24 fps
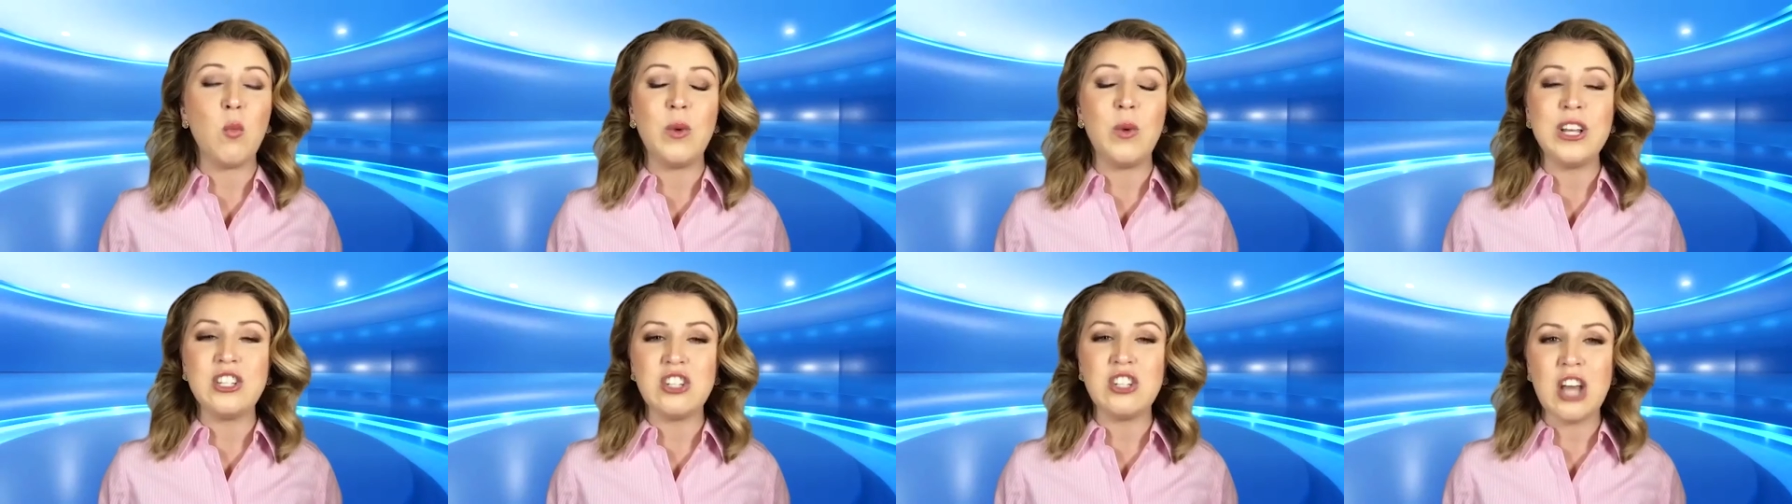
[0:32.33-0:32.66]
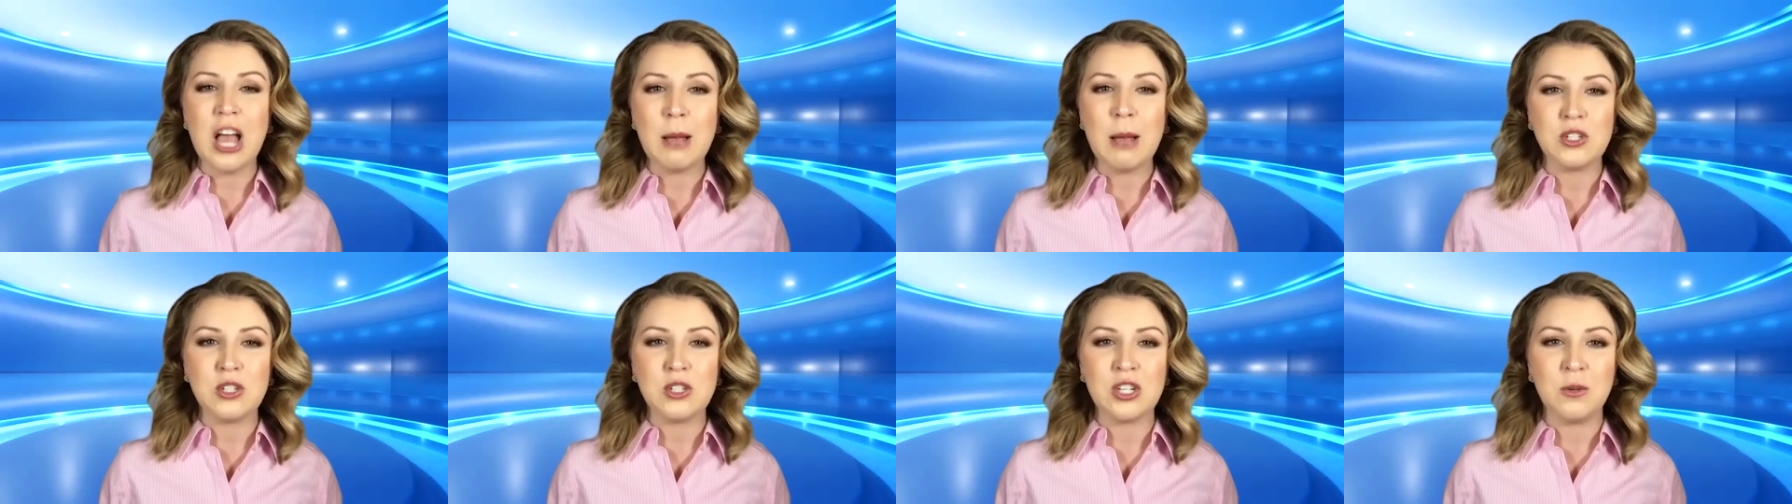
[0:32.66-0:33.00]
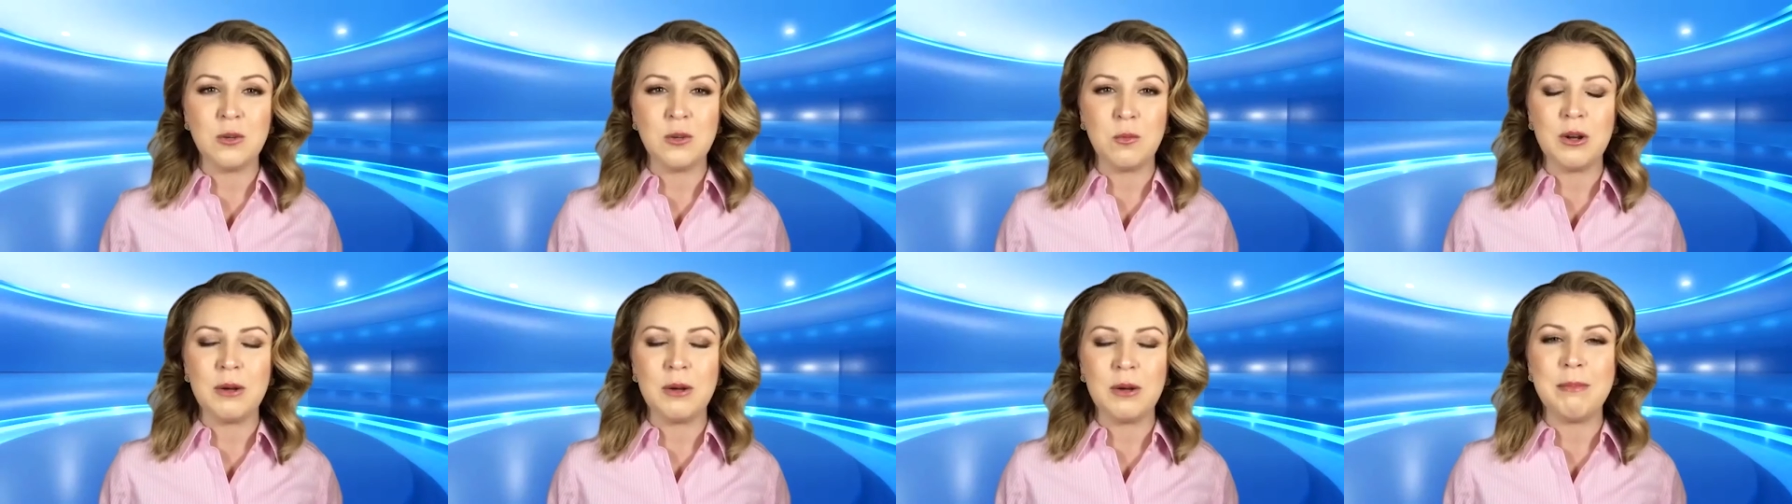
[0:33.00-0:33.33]
which
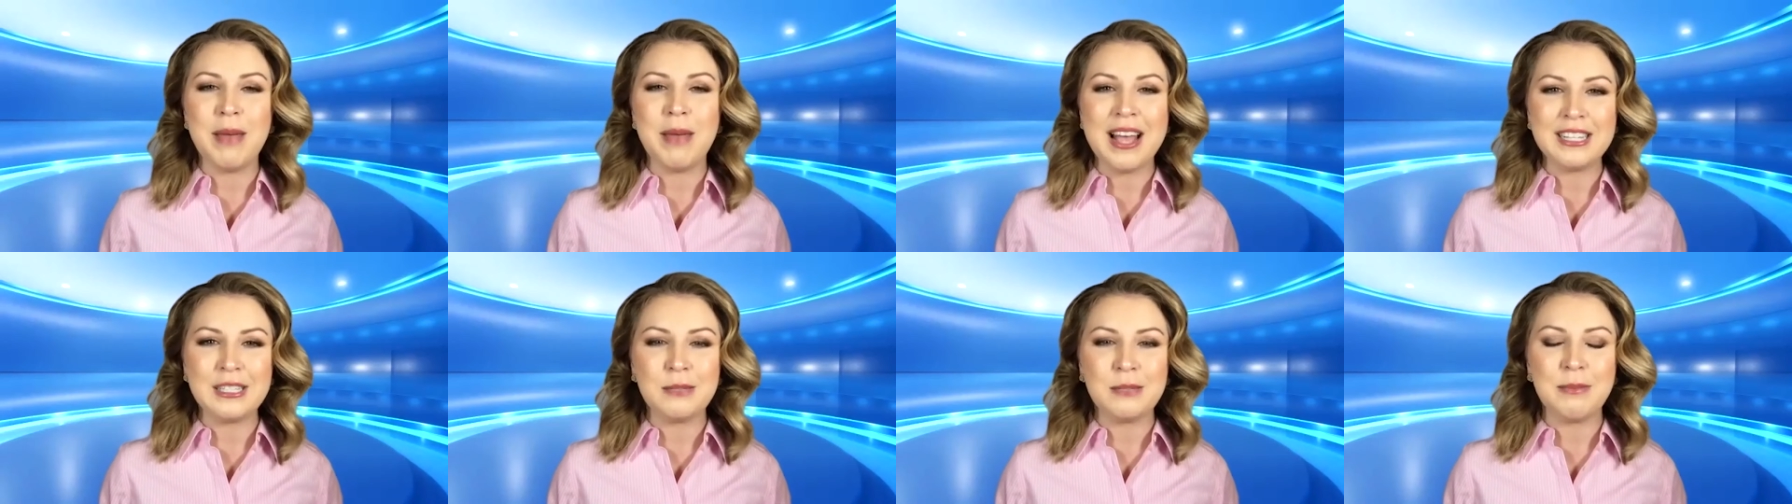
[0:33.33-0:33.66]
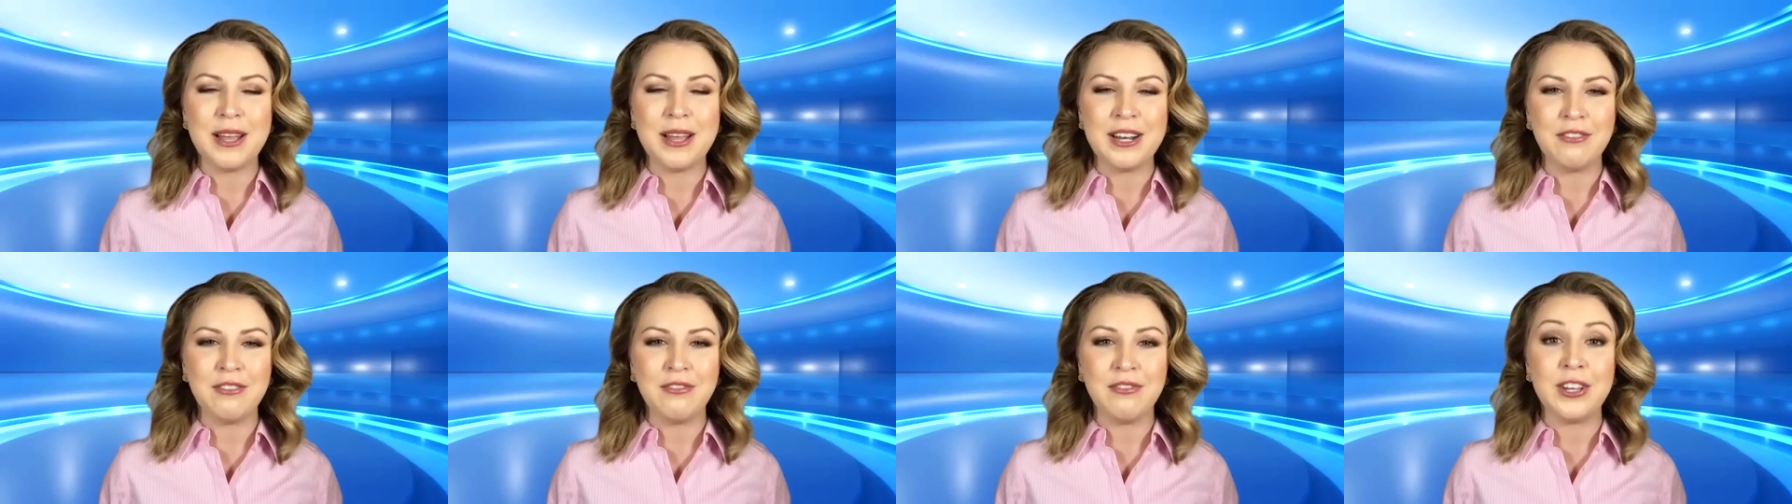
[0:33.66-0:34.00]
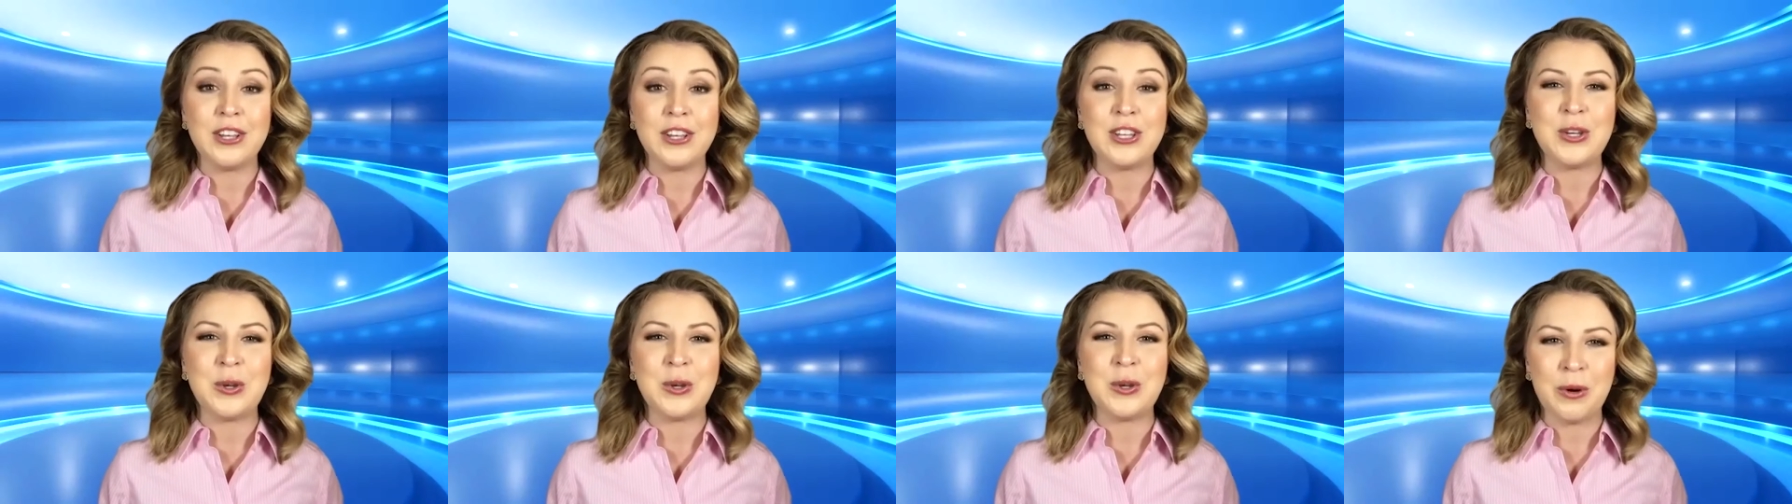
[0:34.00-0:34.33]
option would best
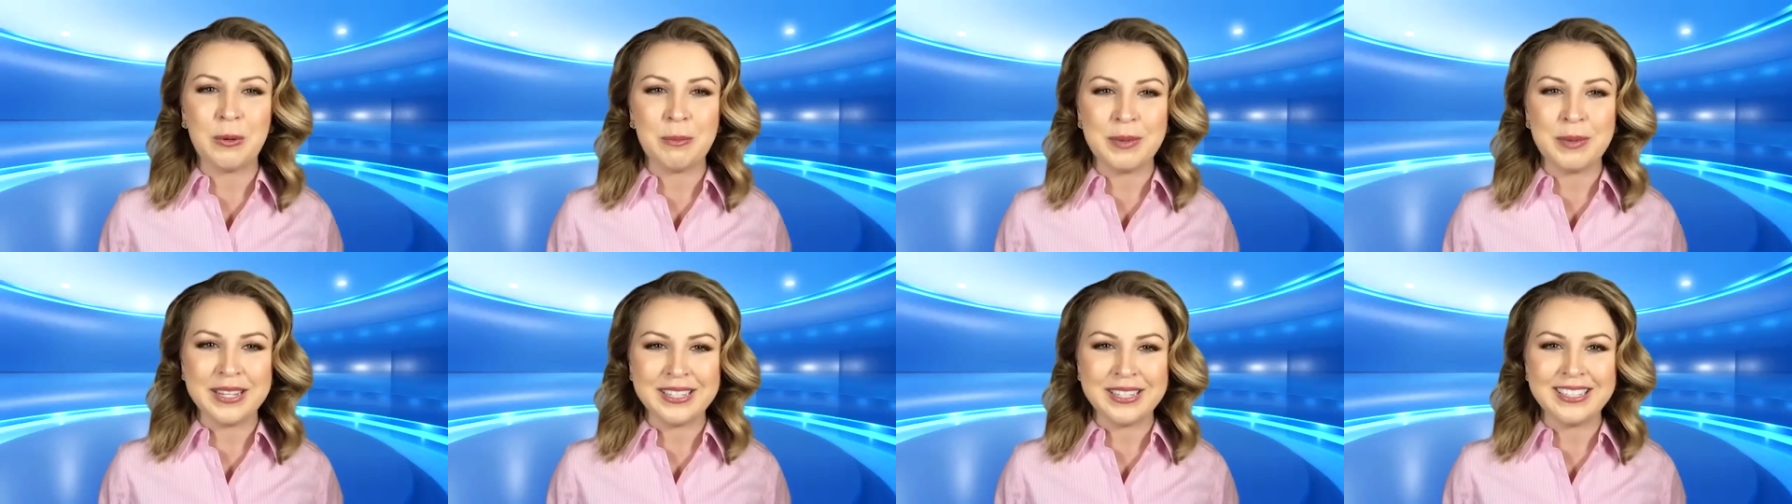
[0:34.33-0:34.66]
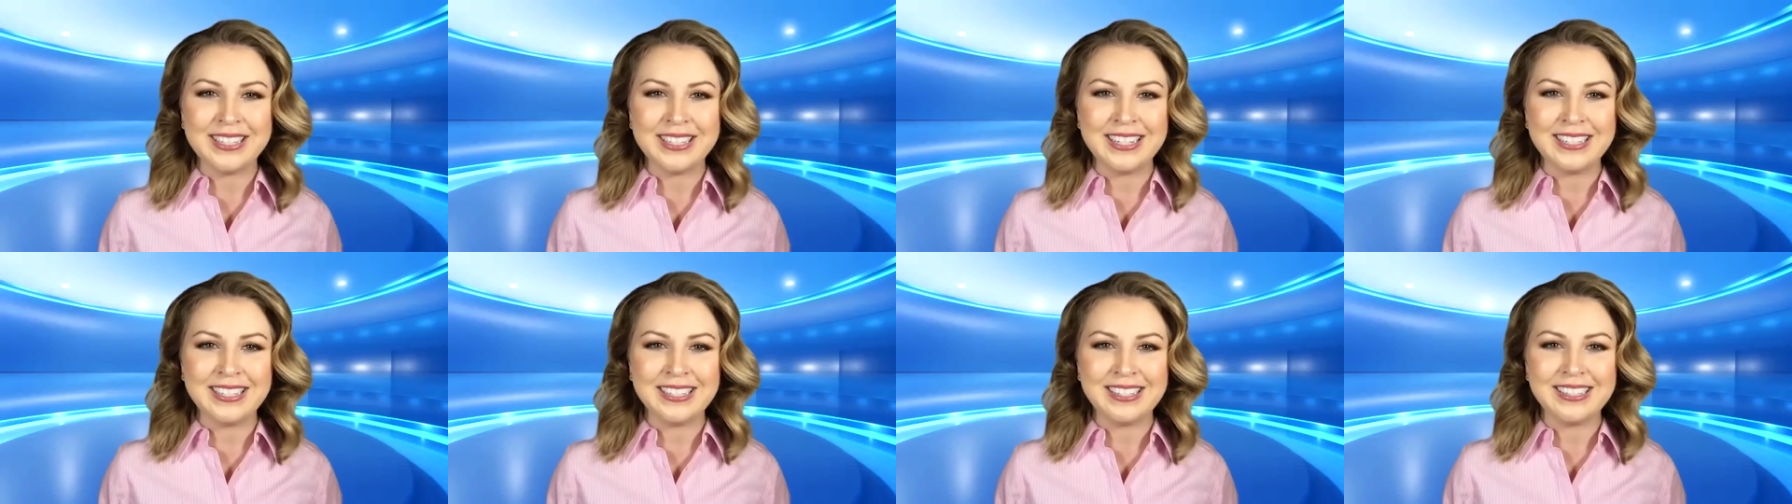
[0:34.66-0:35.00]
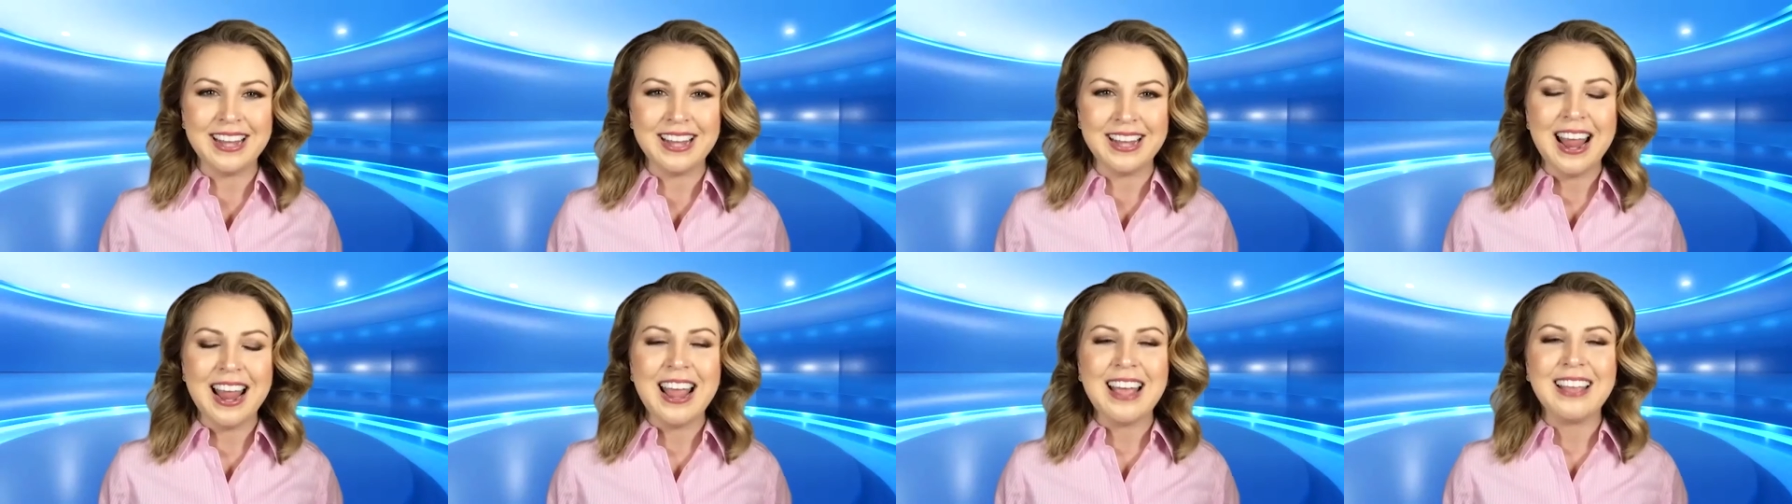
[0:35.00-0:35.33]
benefit your business.